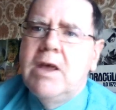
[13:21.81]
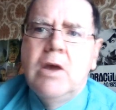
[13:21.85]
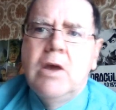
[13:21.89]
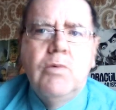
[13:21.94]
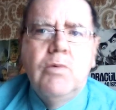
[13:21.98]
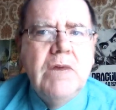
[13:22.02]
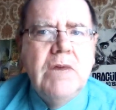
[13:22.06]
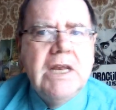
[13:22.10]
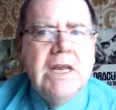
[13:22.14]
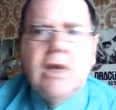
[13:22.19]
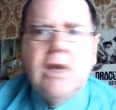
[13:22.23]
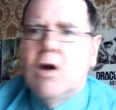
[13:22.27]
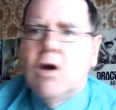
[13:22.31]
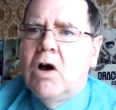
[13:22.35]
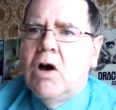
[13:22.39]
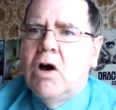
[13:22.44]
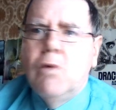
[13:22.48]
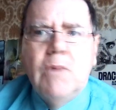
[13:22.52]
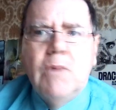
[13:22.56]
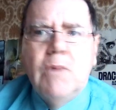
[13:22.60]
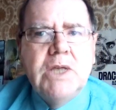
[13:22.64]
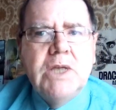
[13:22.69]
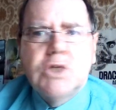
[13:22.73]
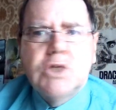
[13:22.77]
Really
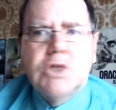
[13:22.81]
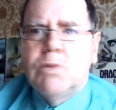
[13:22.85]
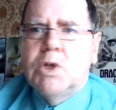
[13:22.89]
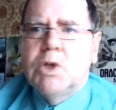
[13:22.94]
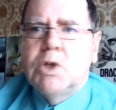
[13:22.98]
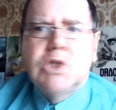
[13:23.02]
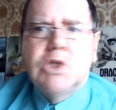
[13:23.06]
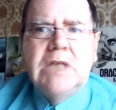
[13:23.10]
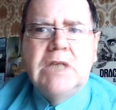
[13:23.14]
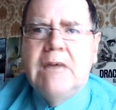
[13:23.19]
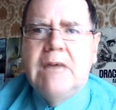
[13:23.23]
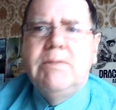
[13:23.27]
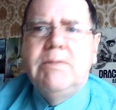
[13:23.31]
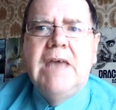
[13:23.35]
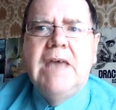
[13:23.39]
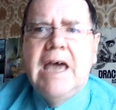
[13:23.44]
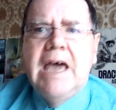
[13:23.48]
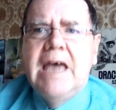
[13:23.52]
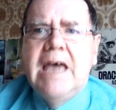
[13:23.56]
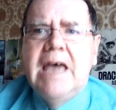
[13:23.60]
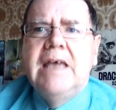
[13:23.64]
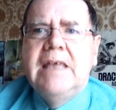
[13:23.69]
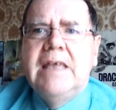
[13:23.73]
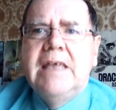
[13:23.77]
can't wait to watch them,
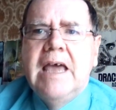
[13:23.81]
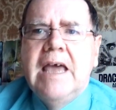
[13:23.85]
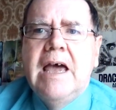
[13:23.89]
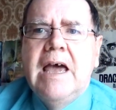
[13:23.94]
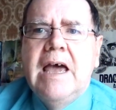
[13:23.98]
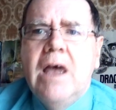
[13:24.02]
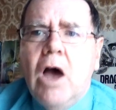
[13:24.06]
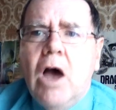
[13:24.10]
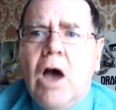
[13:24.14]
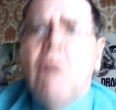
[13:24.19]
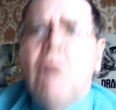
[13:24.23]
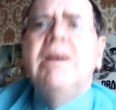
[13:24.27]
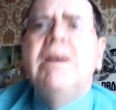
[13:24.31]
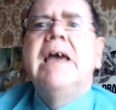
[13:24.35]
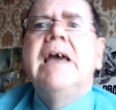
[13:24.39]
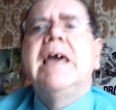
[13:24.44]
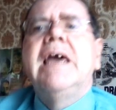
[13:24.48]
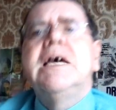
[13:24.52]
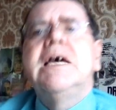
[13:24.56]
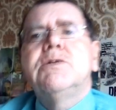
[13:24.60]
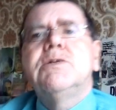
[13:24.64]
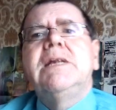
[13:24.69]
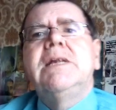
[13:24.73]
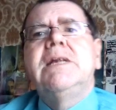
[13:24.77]
yeah. Okay,
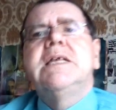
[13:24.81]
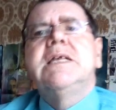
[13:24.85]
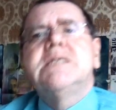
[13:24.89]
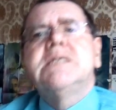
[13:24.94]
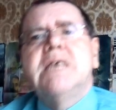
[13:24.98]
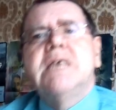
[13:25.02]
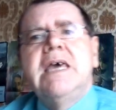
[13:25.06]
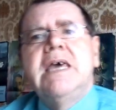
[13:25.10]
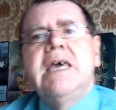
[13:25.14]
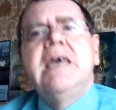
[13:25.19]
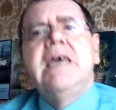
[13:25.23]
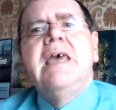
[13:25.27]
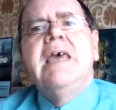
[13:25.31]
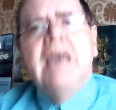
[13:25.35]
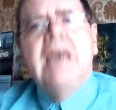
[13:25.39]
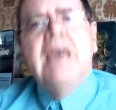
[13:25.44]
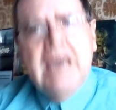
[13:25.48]
guys, well, that's it.